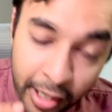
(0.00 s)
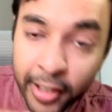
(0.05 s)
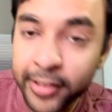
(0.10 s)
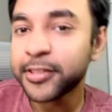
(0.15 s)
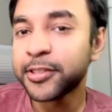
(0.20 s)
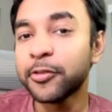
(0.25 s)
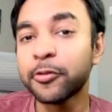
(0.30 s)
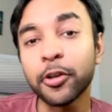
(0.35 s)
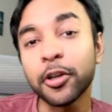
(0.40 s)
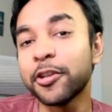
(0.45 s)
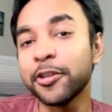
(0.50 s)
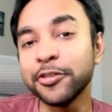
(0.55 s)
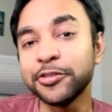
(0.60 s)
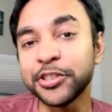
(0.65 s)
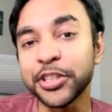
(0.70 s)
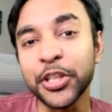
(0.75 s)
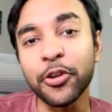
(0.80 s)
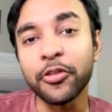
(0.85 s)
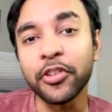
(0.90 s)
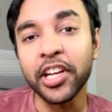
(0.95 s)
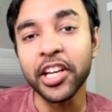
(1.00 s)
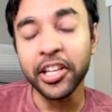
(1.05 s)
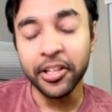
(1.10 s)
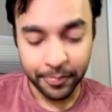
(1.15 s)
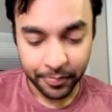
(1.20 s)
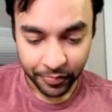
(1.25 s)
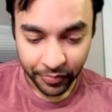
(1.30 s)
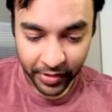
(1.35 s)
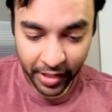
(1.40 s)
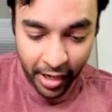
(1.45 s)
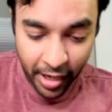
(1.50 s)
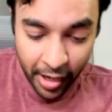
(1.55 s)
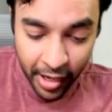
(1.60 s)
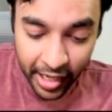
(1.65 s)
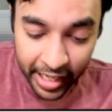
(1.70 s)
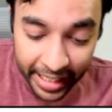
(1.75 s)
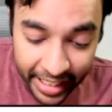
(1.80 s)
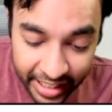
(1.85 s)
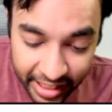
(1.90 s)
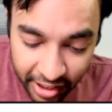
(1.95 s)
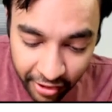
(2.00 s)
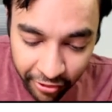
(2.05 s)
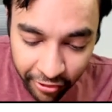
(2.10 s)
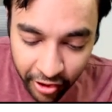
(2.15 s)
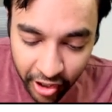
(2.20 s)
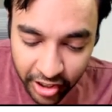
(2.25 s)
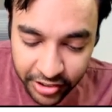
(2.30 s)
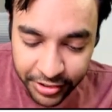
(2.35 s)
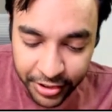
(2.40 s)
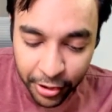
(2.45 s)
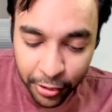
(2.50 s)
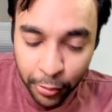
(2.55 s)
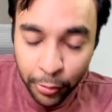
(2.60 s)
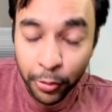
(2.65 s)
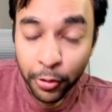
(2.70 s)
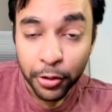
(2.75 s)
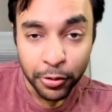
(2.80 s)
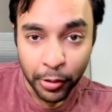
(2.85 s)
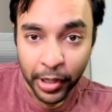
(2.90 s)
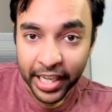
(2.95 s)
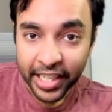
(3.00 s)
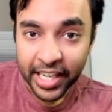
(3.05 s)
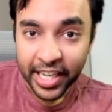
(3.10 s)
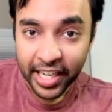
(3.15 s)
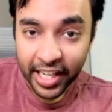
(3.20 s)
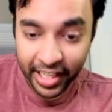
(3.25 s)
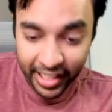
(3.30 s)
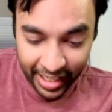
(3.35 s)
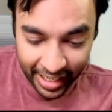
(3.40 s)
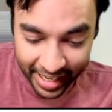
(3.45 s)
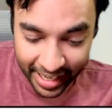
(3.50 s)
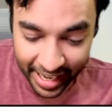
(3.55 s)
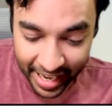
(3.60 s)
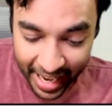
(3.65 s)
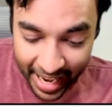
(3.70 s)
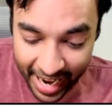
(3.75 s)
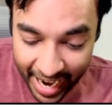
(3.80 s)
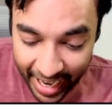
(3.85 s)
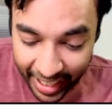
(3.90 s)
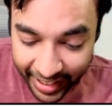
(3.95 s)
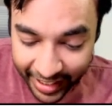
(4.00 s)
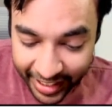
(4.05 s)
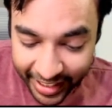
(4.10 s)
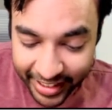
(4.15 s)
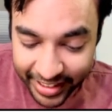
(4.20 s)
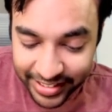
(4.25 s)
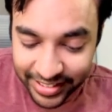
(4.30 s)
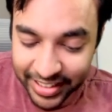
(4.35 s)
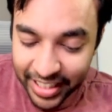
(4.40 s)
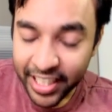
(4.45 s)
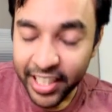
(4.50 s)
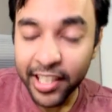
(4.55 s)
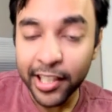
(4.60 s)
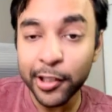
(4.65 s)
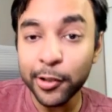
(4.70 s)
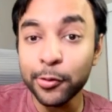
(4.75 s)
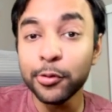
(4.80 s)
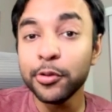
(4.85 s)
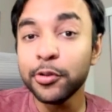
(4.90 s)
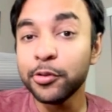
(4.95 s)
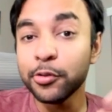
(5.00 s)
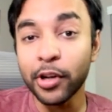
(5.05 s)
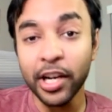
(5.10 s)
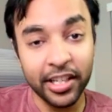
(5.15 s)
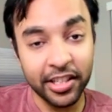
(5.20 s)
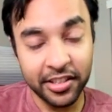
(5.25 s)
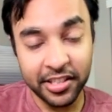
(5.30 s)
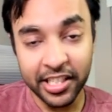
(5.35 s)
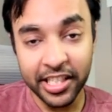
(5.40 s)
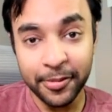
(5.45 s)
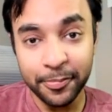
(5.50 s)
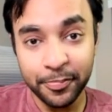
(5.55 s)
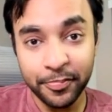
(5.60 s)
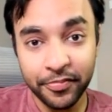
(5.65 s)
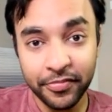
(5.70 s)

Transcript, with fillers: So what do you see over here? In the first queue, you get a null, and in the second queue, you get a three.